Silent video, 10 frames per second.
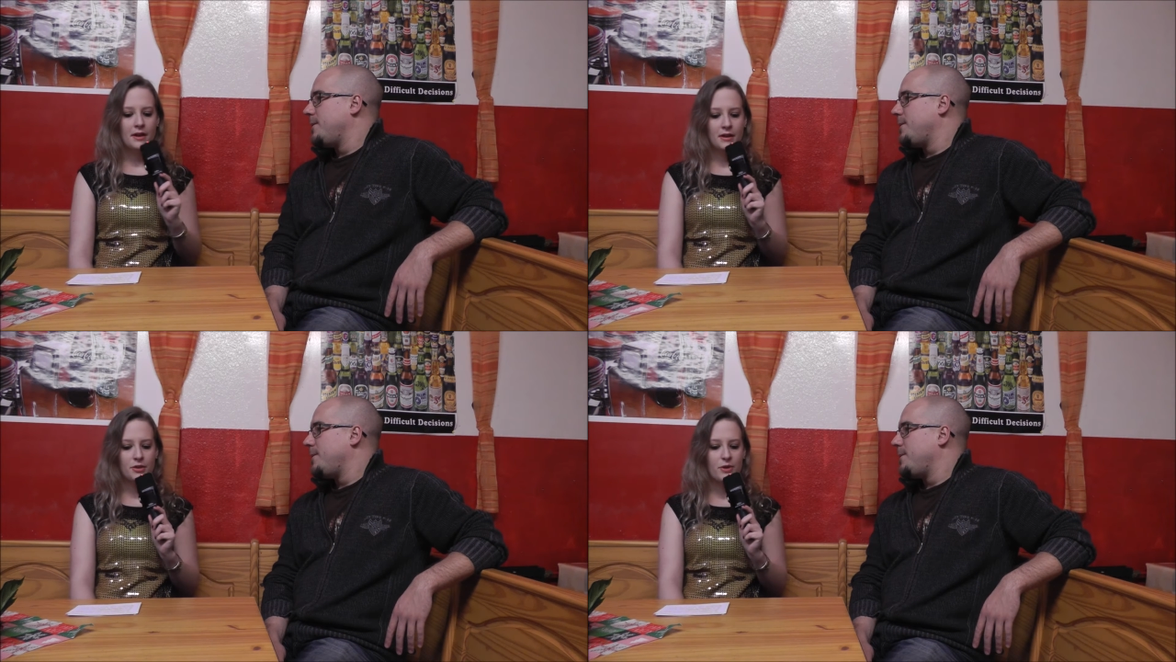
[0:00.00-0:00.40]

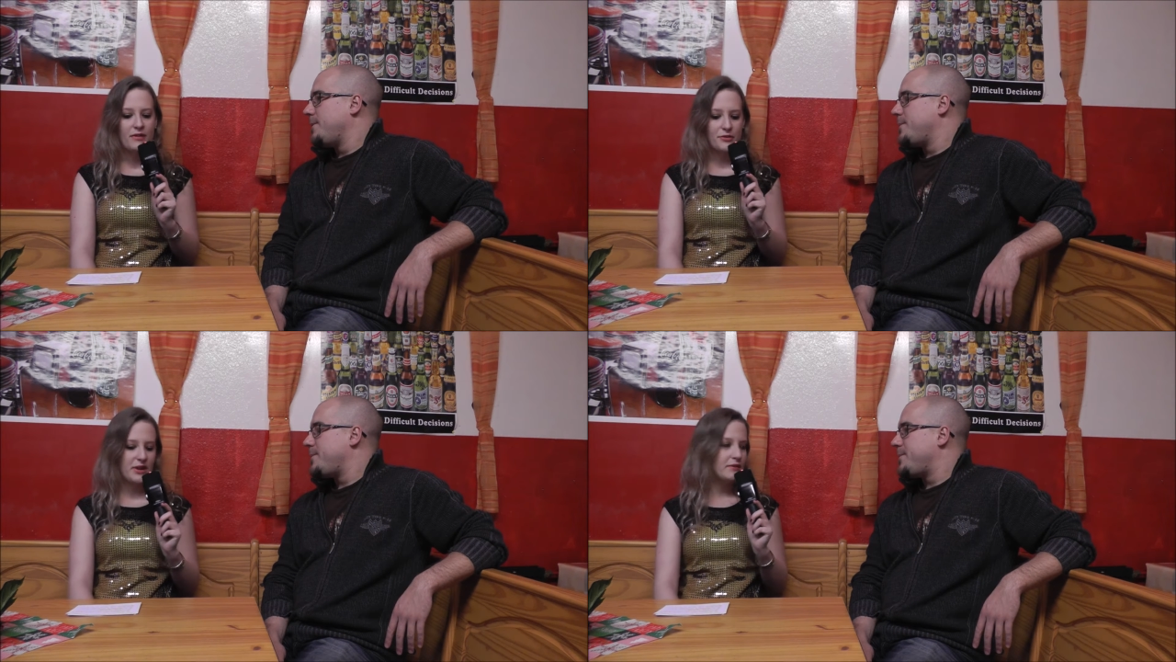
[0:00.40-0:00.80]
Speaker 1: You
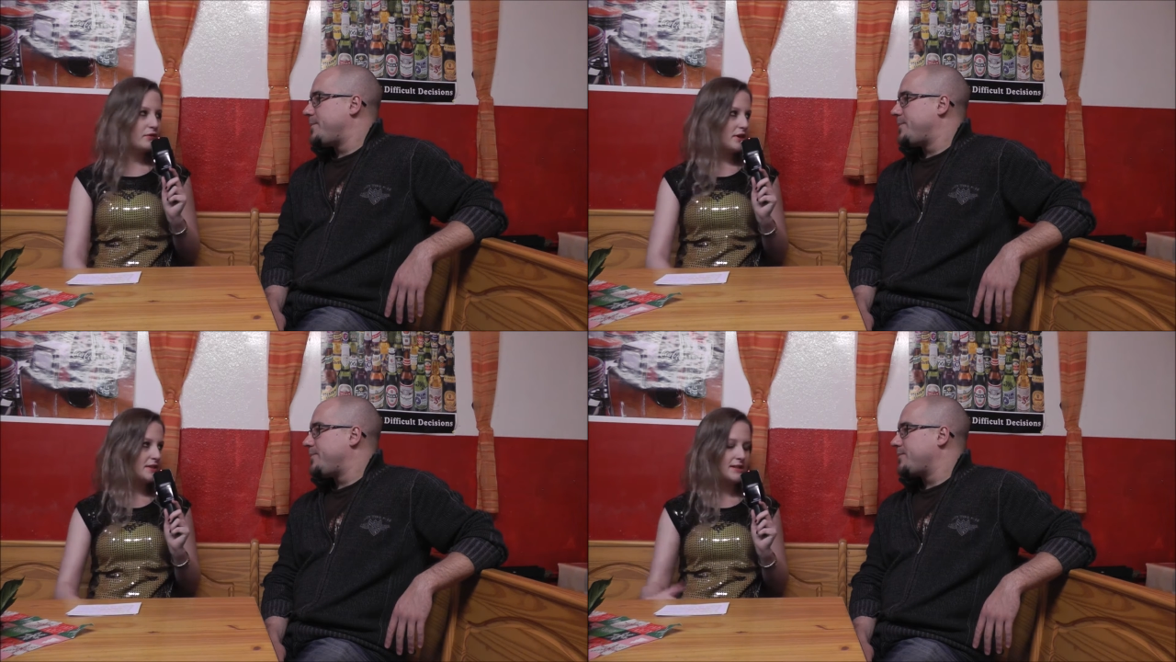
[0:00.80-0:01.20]
have
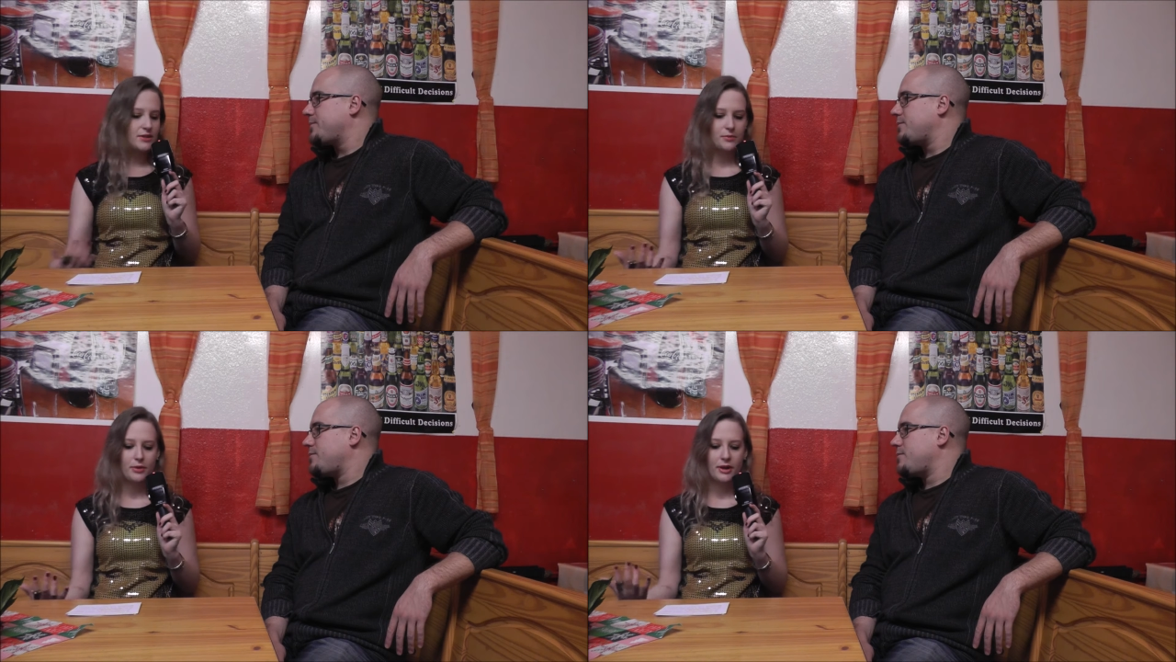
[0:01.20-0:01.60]
Dragon Force
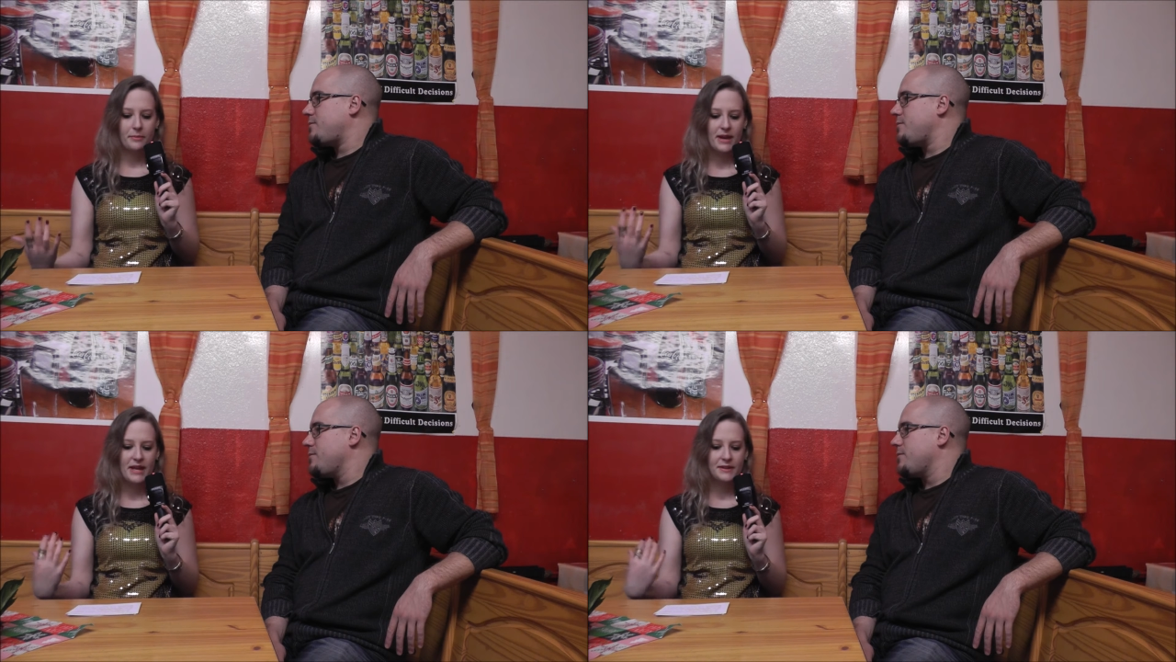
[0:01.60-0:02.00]
as
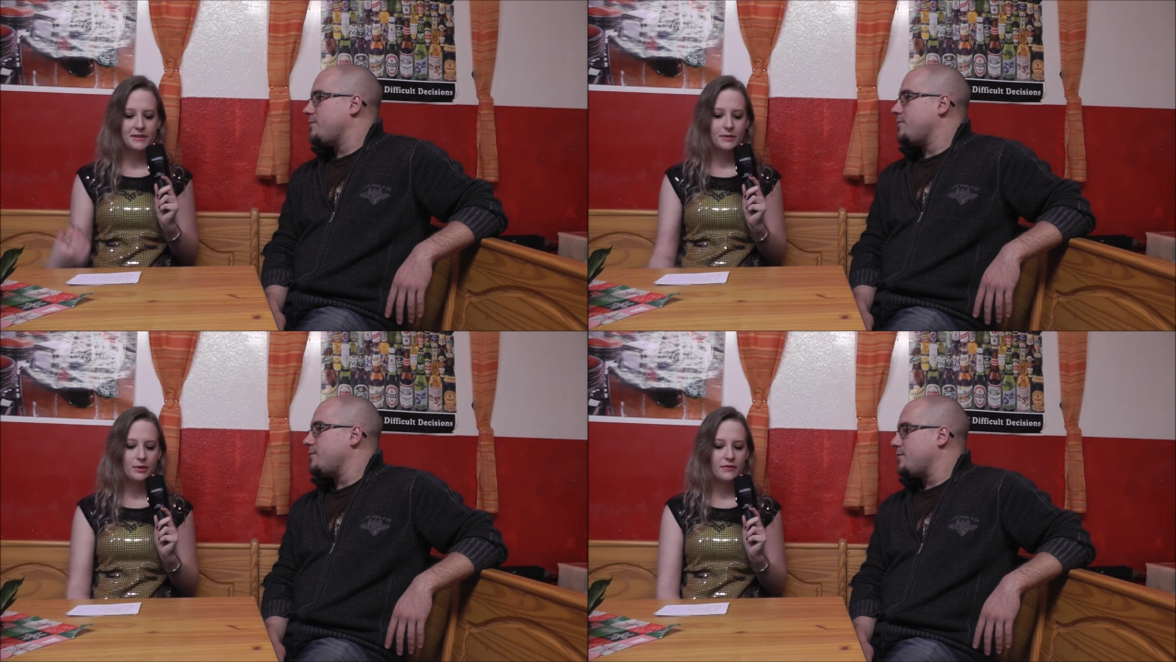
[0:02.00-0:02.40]
support
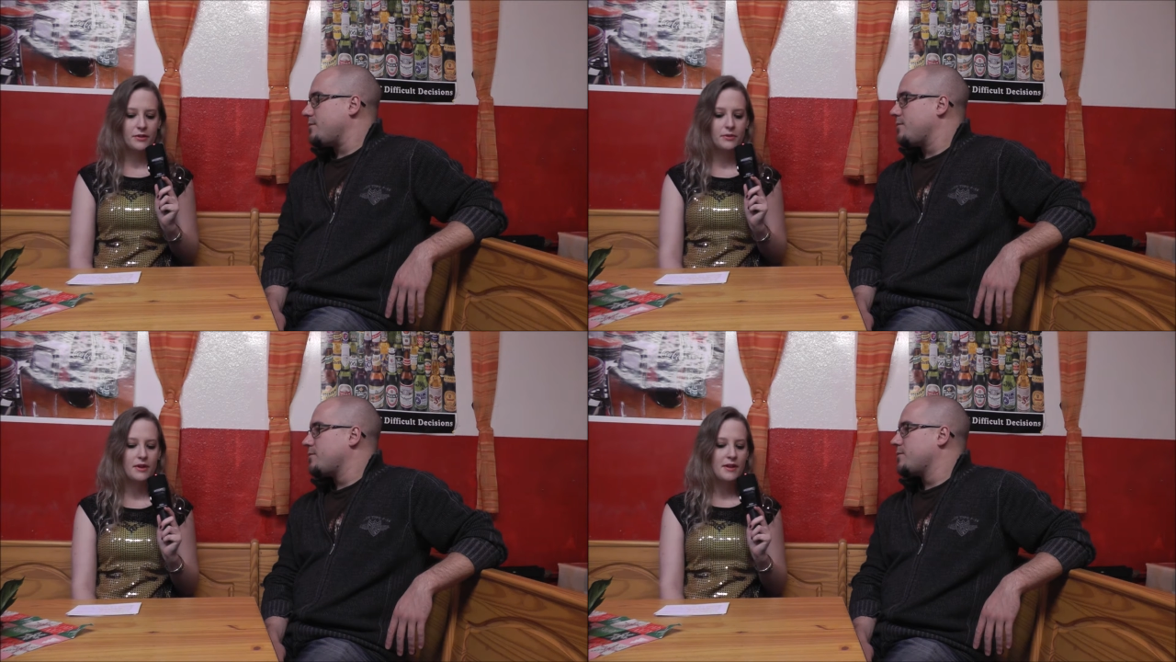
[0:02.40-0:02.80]
band
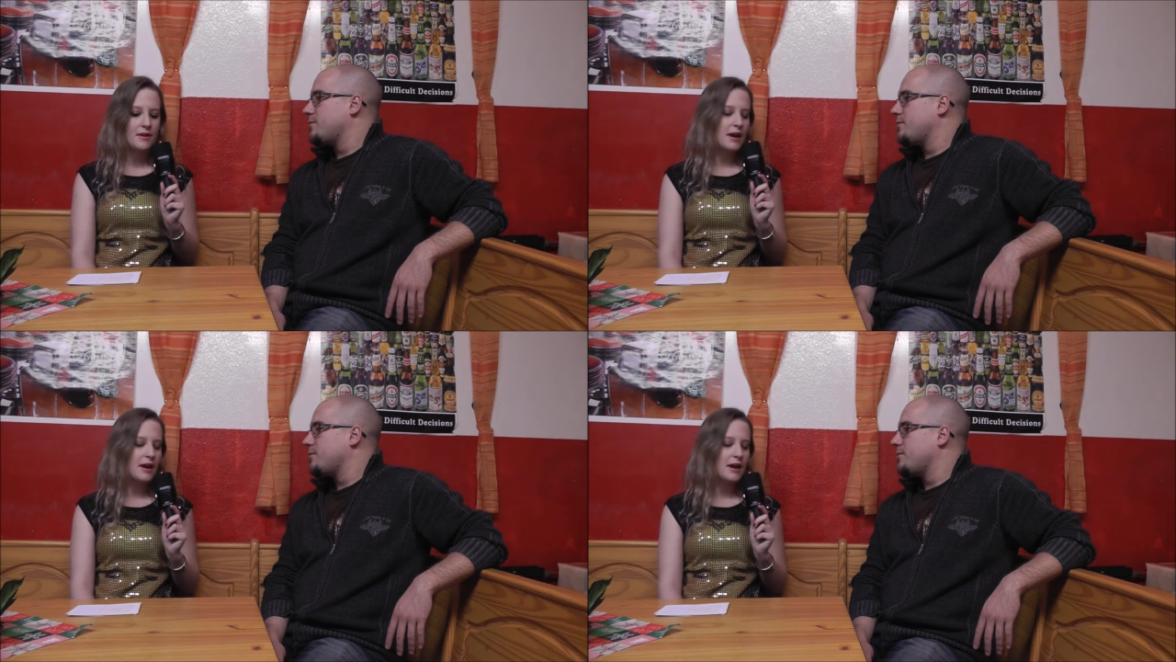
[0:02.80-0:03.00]
with you.